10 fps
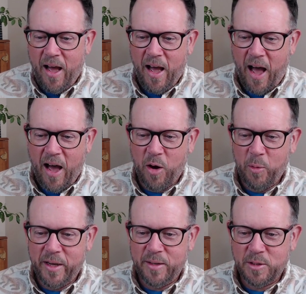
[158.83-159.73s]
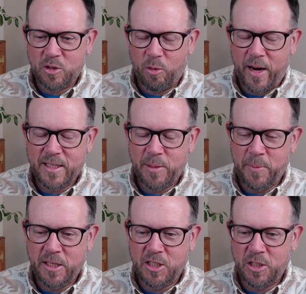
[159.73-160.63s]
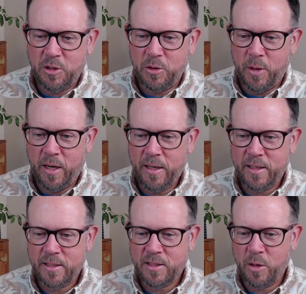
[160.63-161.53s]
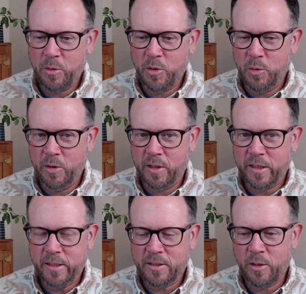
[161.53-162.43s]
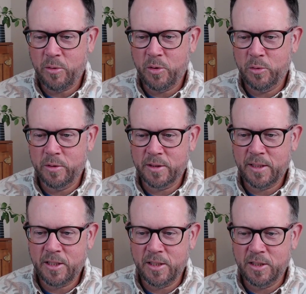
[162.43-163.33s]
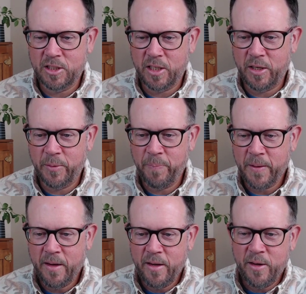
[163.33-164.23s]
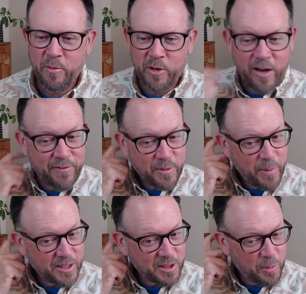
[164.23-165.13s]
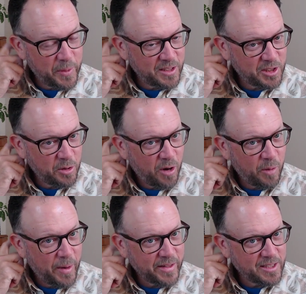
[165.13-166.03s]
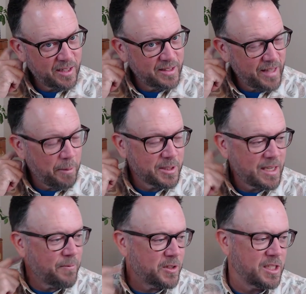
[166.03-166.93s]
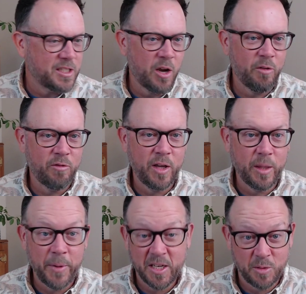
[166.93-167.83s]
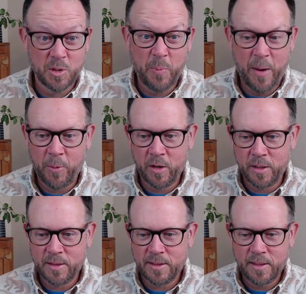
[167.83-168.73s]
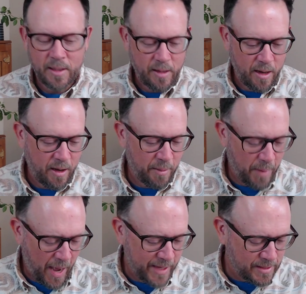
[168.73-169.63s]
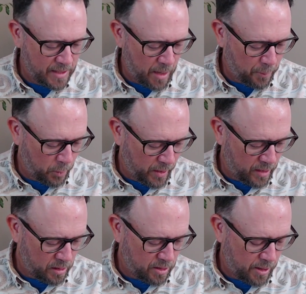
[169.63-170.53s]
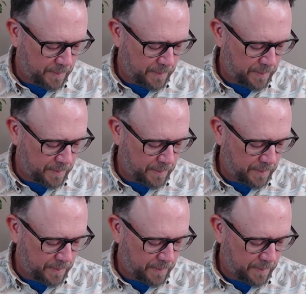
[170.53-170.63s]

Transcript: I'll win. it was great to meet you. So cool, so cool, such a good show. When you have to measure your pin show haul by the ton, that was San Francisco really because it was paper goods. Um, I ended up with